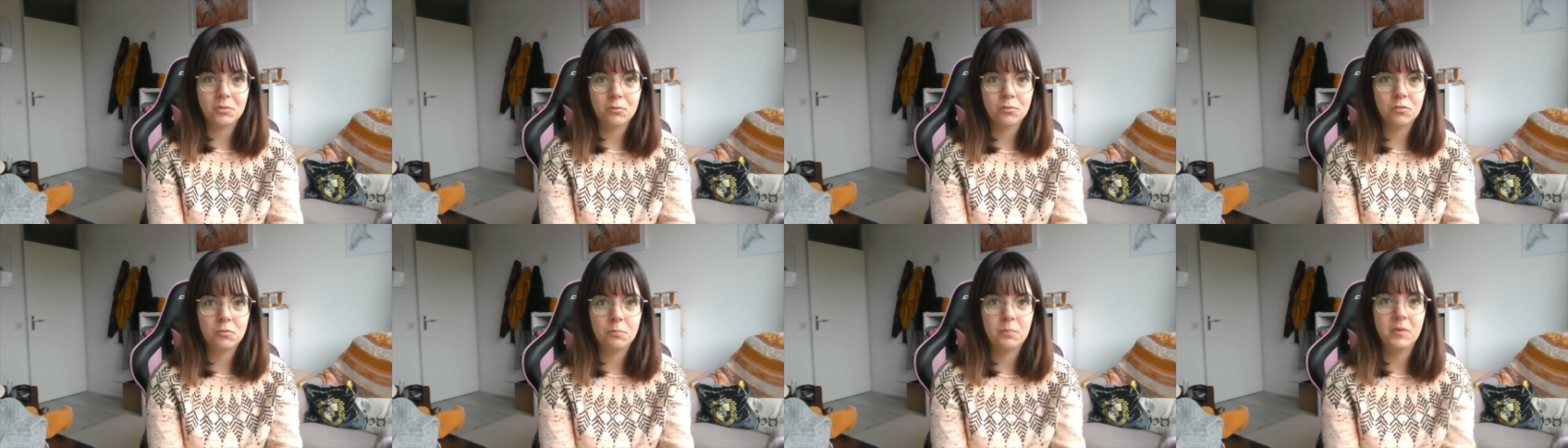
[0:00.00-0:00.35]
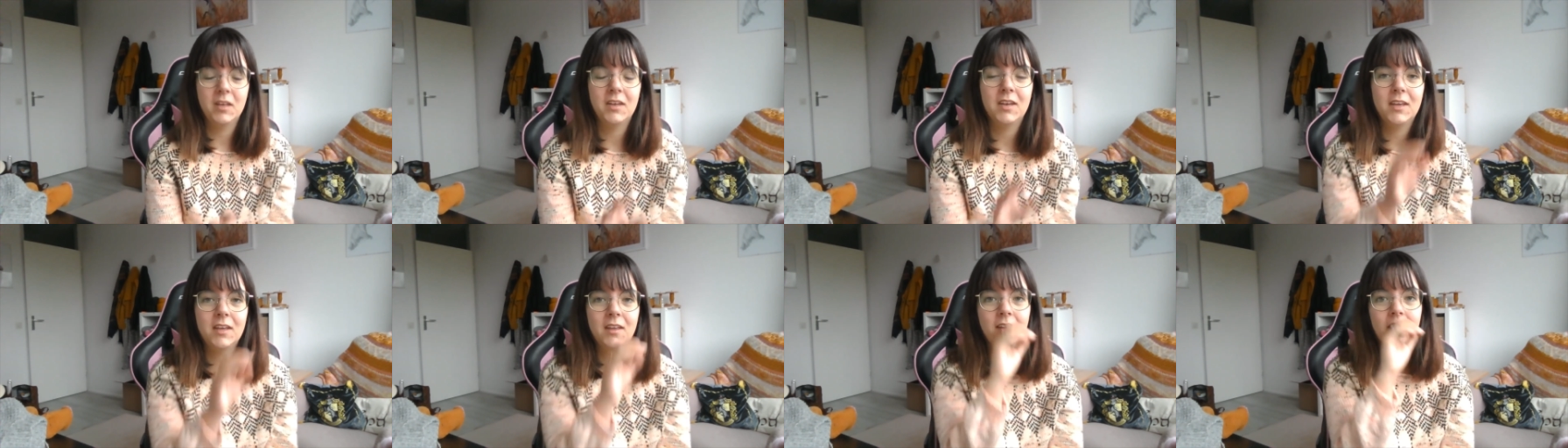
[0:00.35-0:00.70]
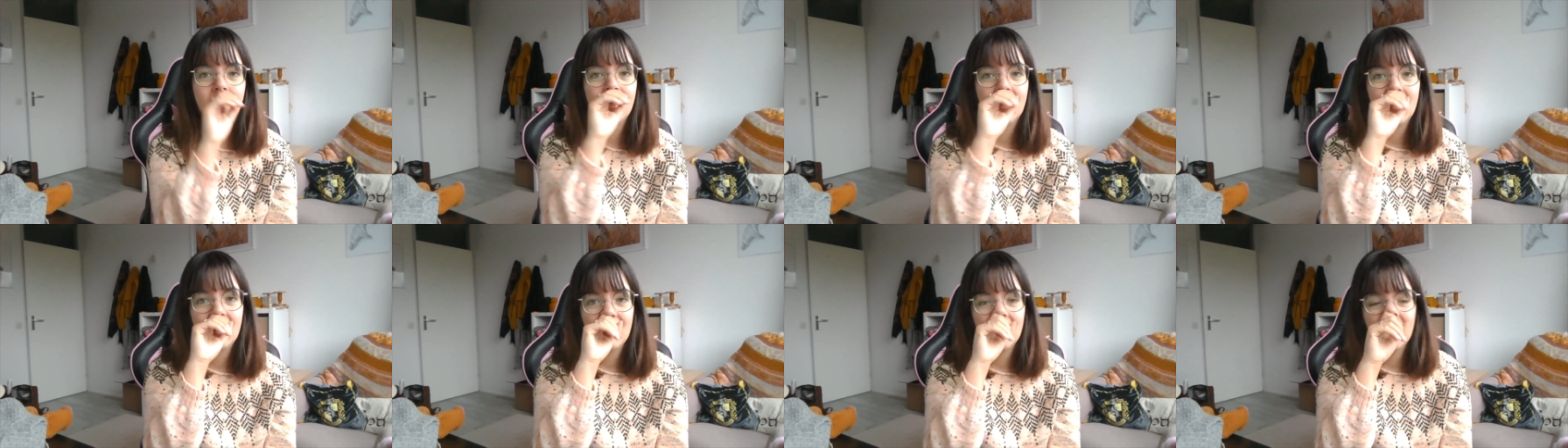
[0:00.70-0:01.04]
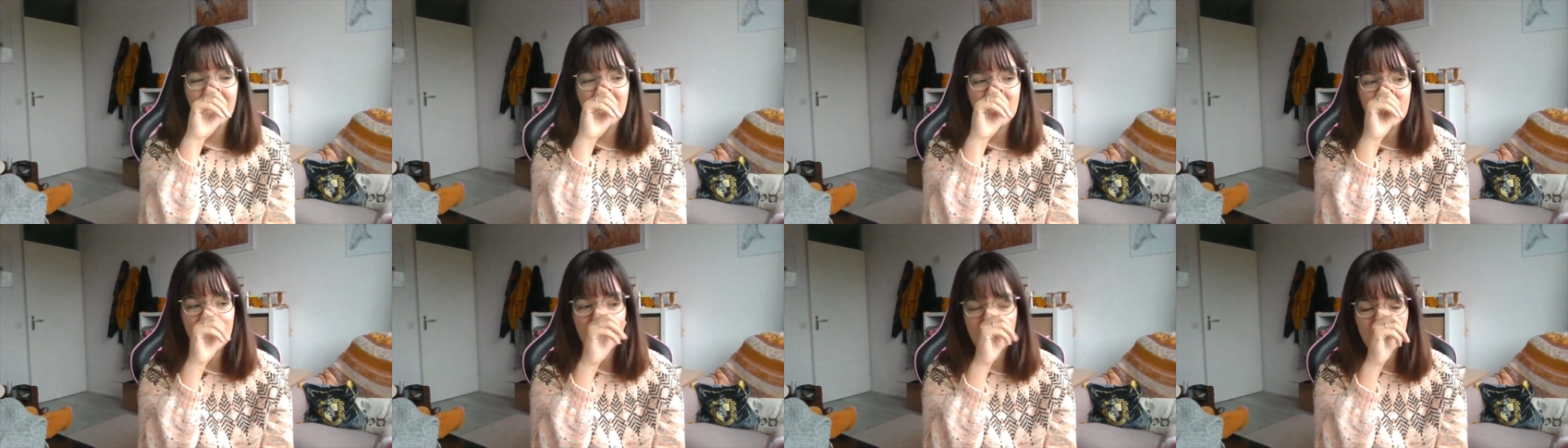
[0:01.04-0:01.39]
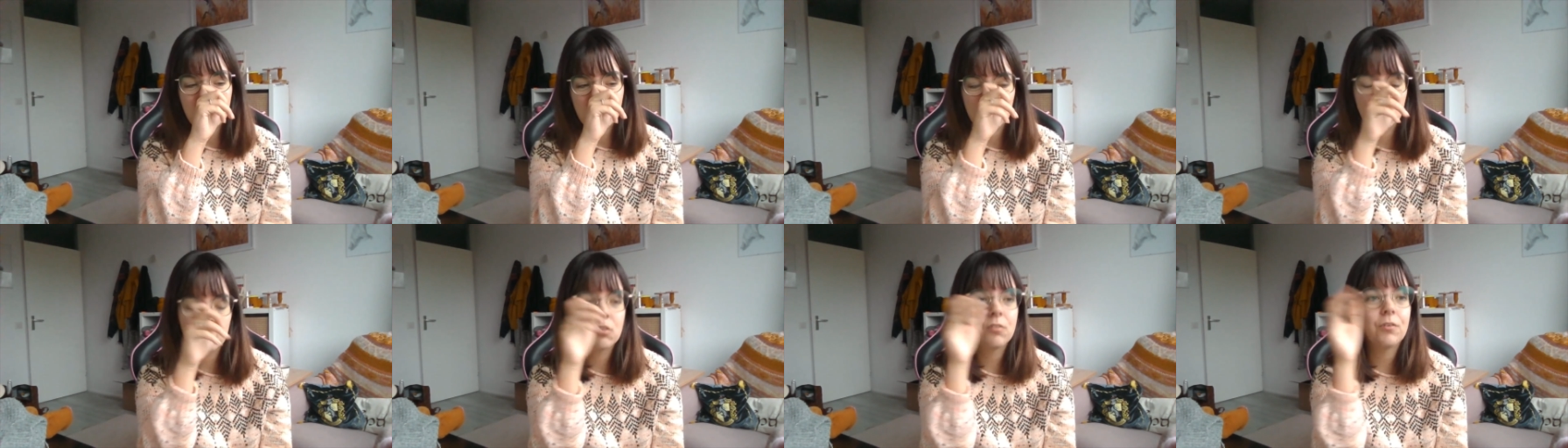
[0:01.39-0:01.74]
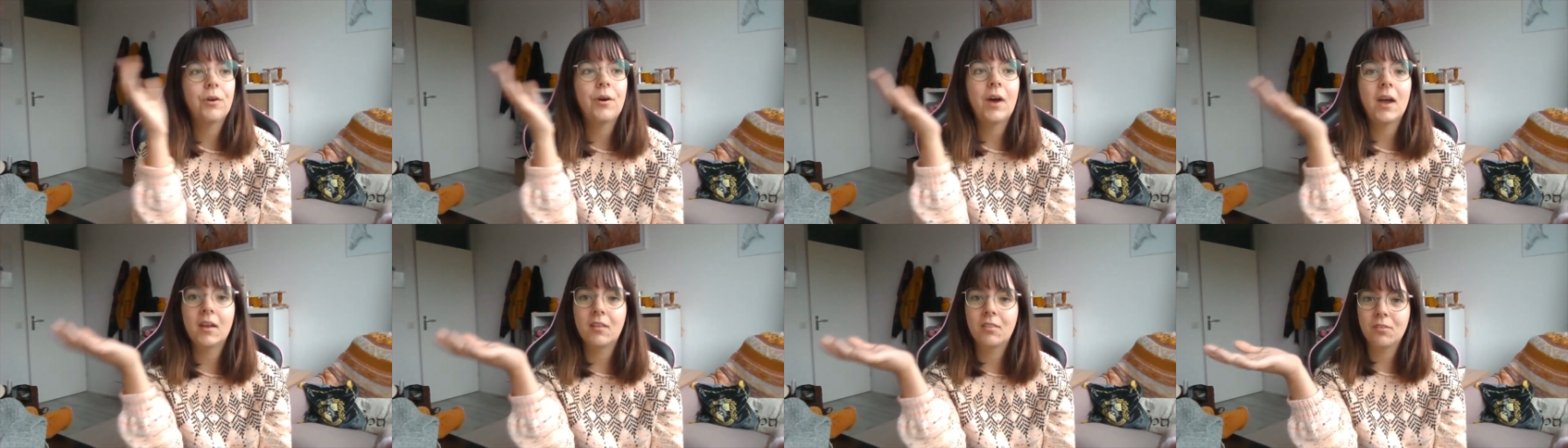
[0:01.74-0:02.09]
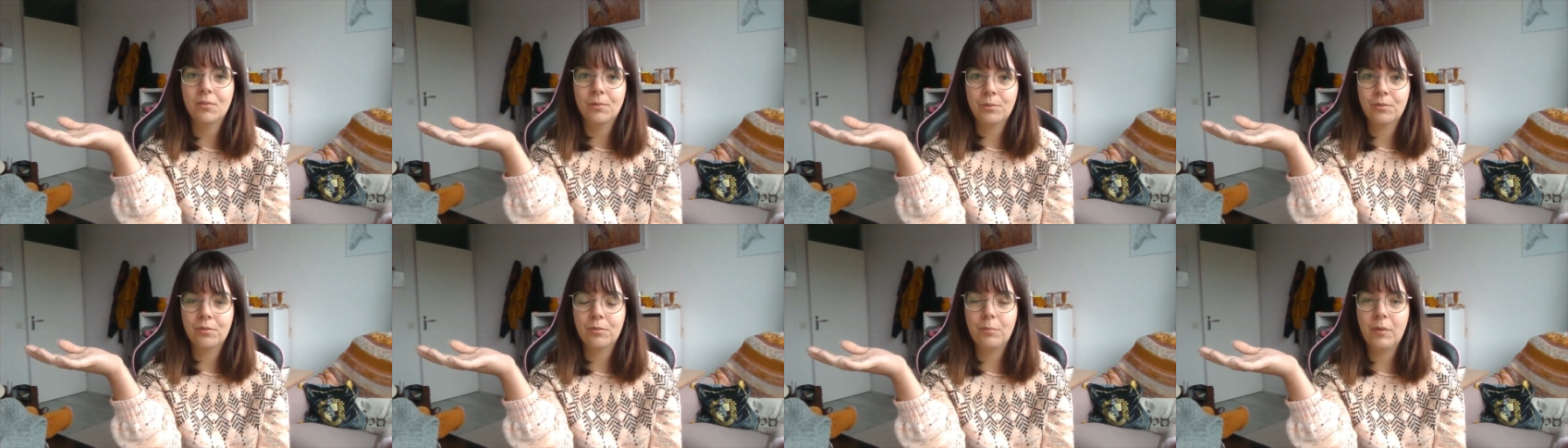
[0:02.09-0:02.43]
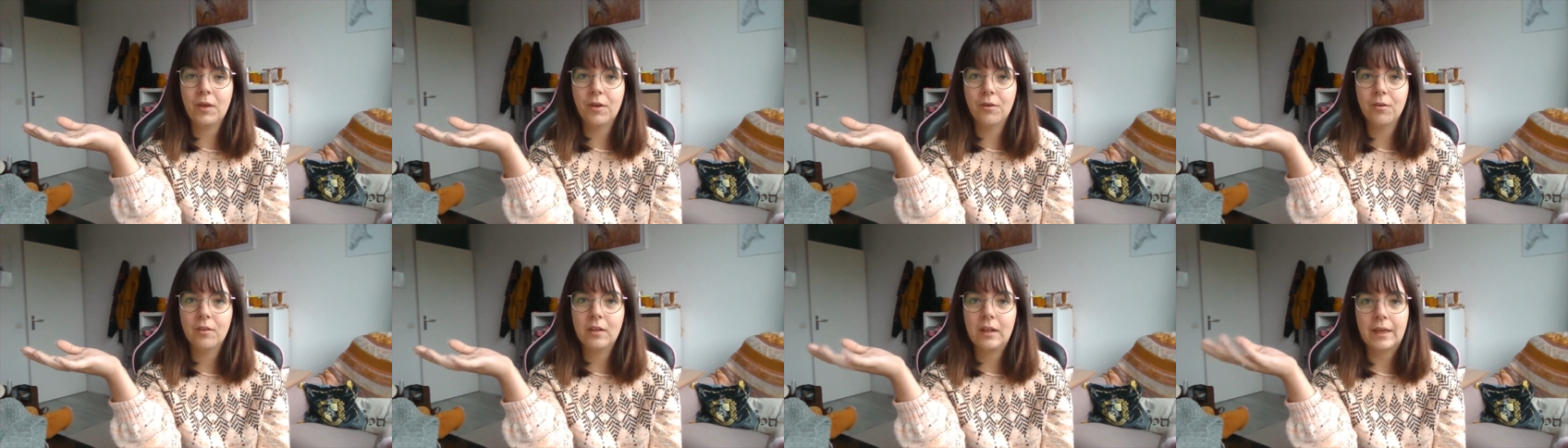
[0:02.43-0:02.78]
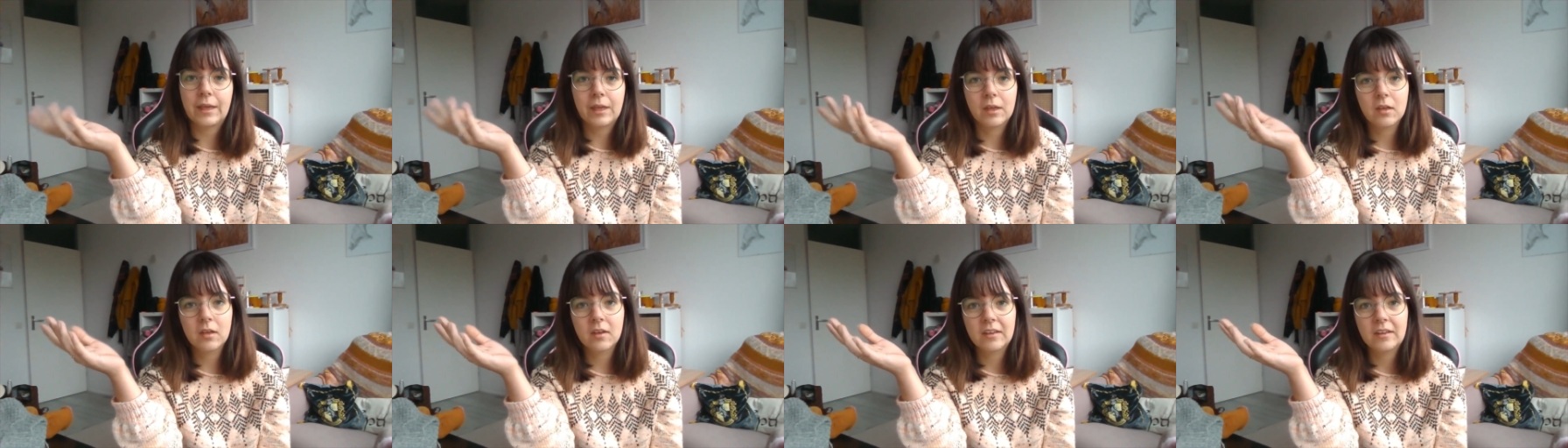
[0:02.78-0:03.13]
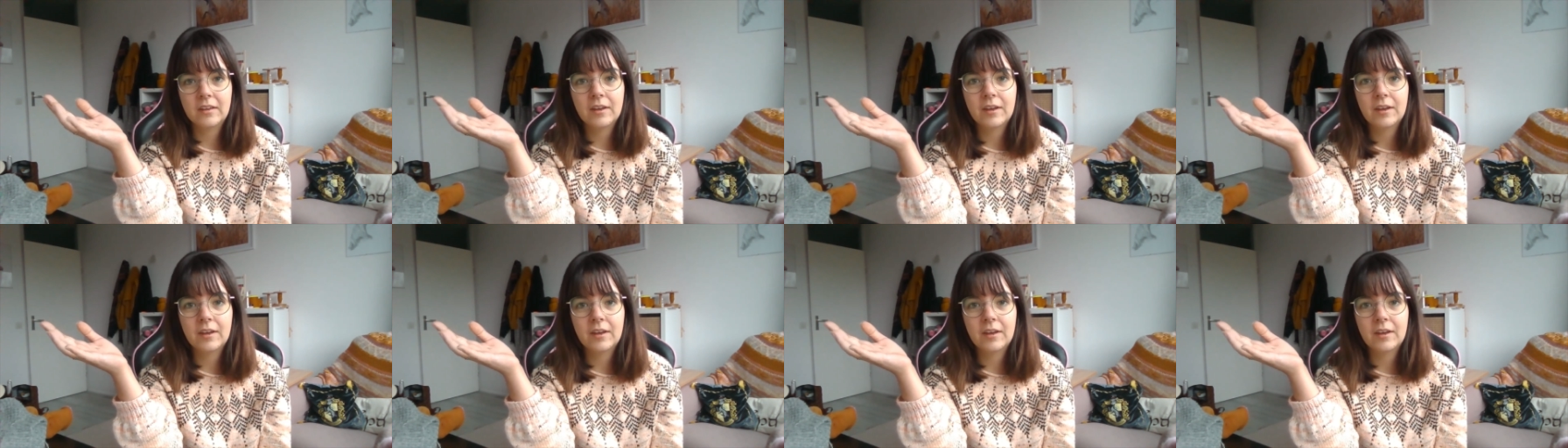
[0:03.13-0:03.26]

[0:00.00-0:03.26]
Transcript: of spinning. So I talked about like